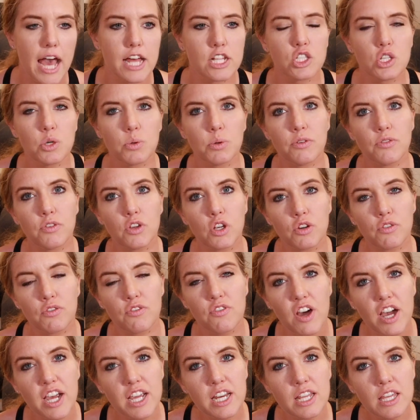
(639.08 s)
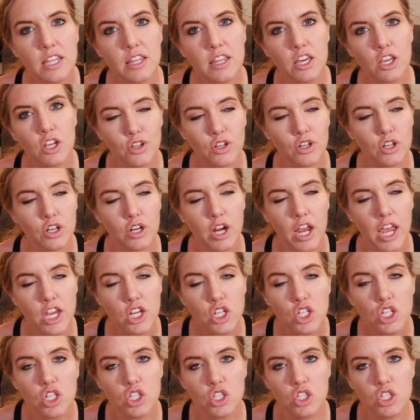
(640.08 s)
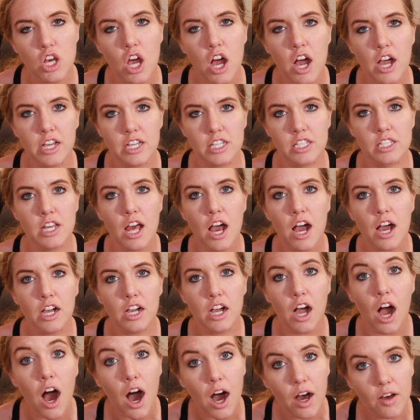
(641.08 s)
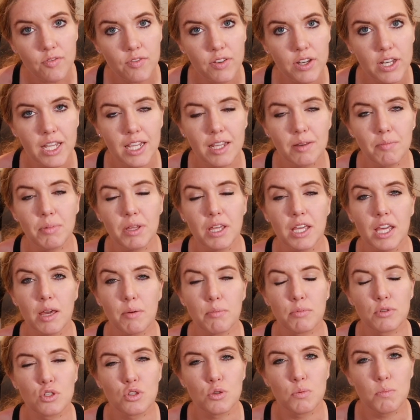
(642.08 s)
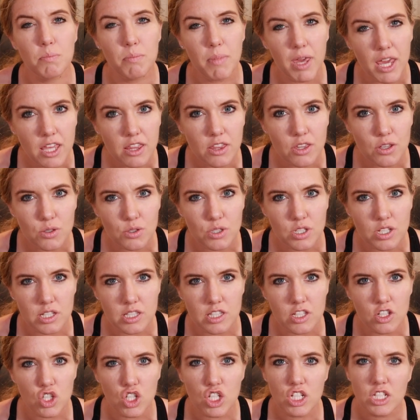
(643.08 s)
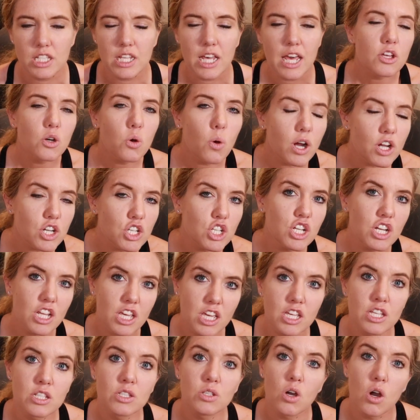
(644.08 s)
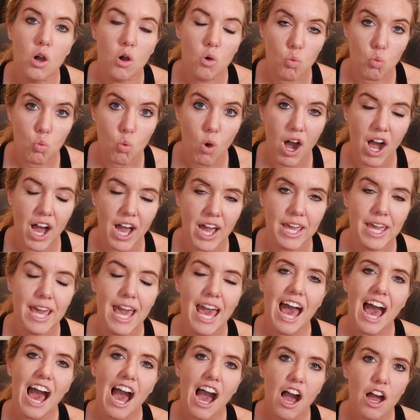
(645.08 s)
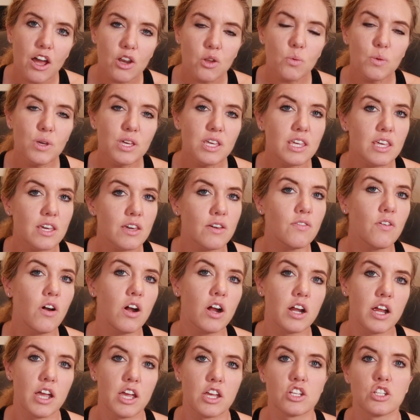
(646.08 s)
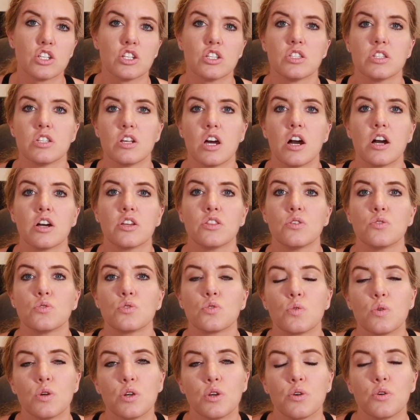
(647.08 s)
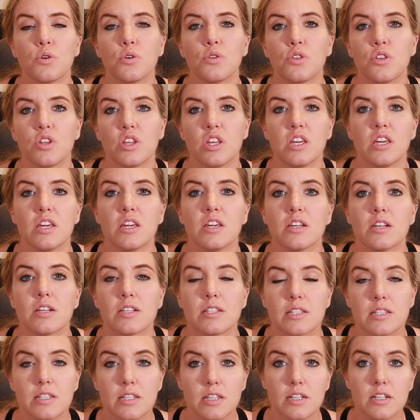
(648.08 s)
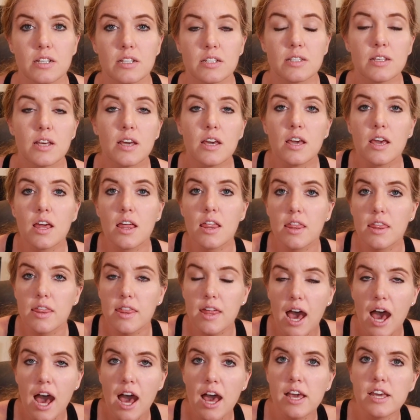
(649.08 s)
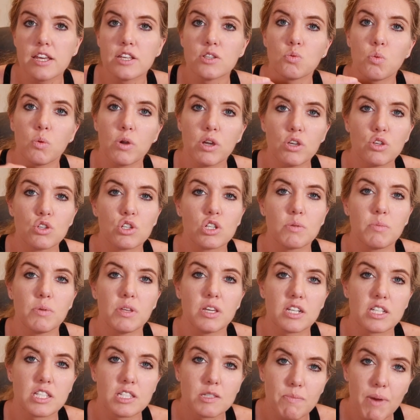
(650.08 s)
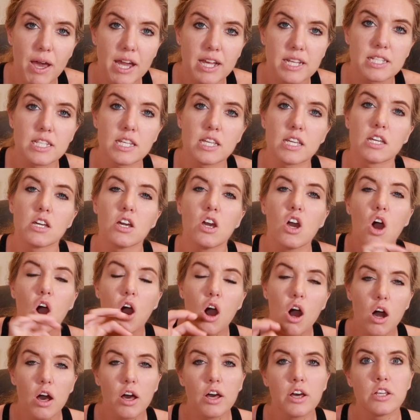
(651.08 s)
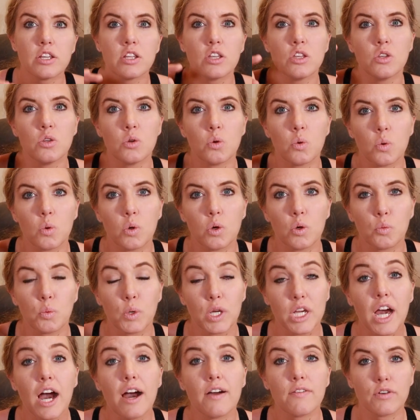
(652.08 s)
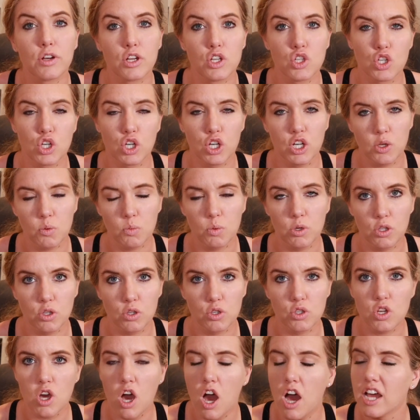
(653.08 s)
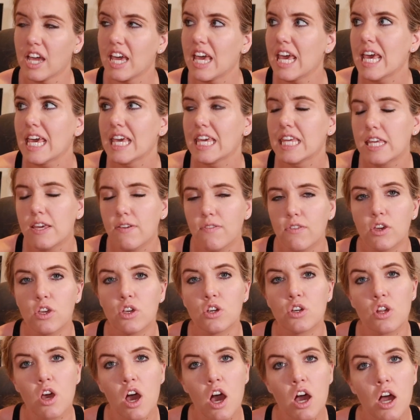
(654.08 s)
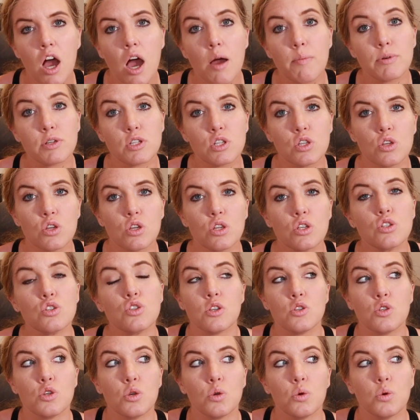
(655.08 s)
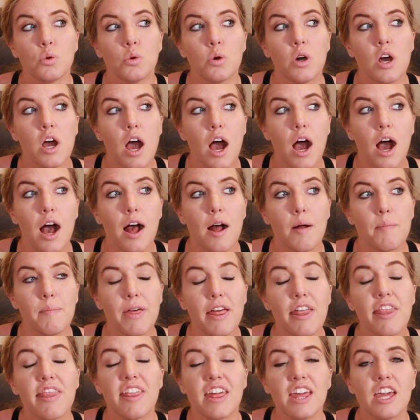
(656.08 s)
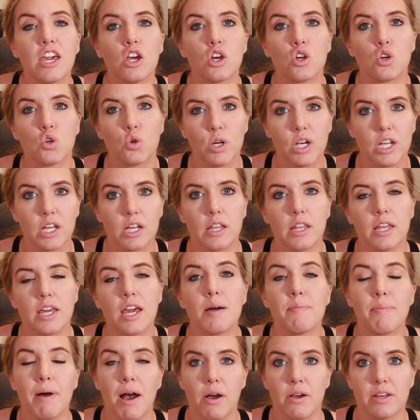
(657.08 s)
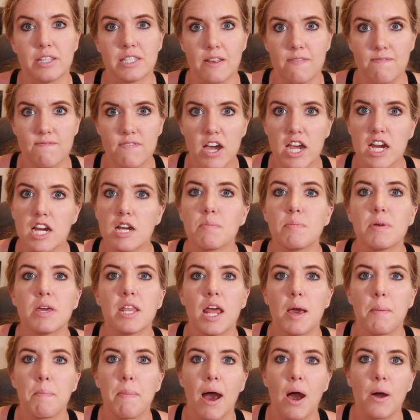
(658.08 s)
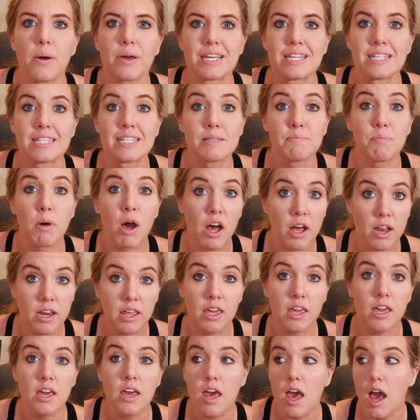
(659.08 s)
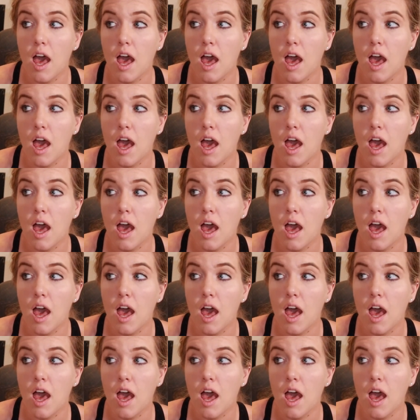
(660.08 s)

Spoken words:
And so if you're finding that your anxious dog is not confident in being able to make those decisions, the question is why? How do we give our anxious dog those critical thinking skills? That is what you should be expecting on your recovery journey with your dog, giving your dog opportunity to think critically about his environment, about his body,